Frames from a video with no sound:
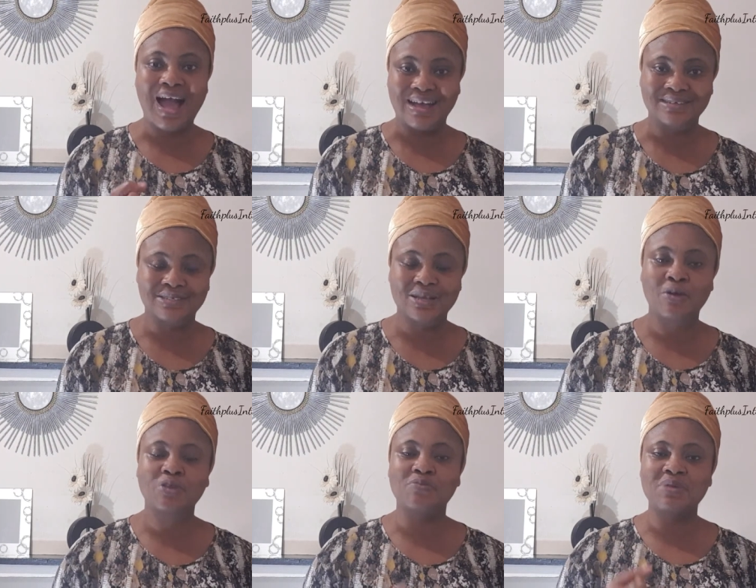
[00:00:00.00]
axe.
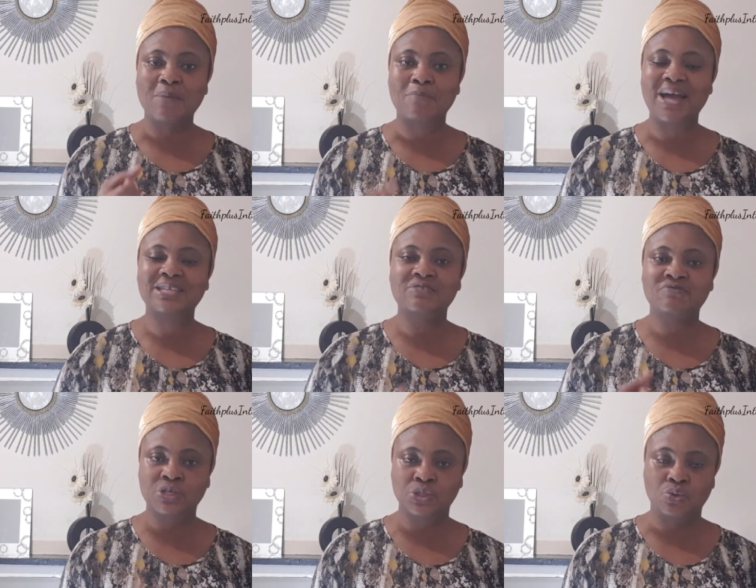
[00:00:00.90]
You are going to be a mighty
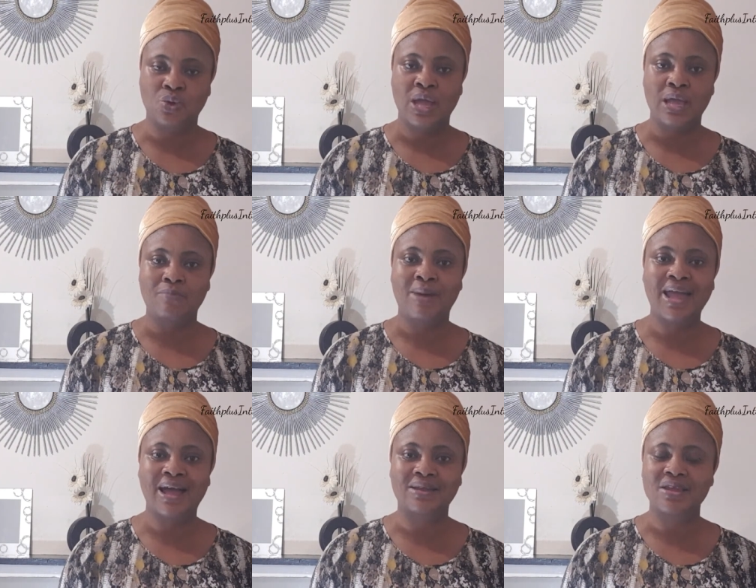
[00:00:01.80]
vessel in
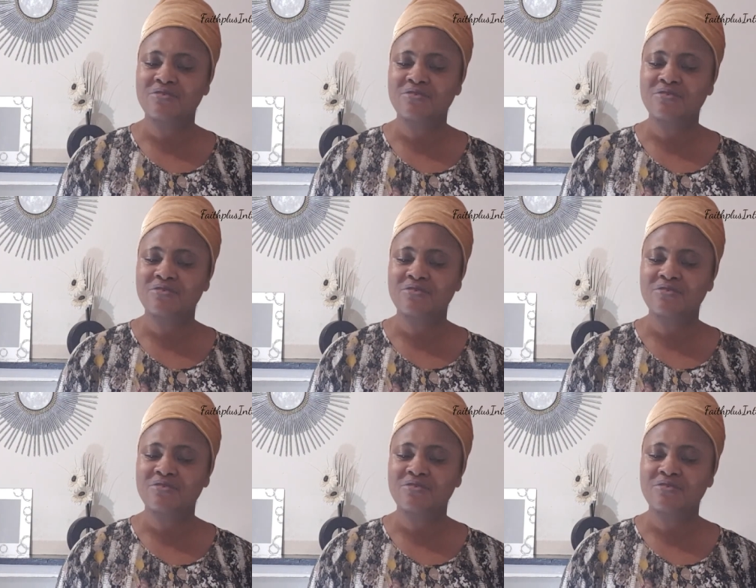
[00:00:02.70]
my hand.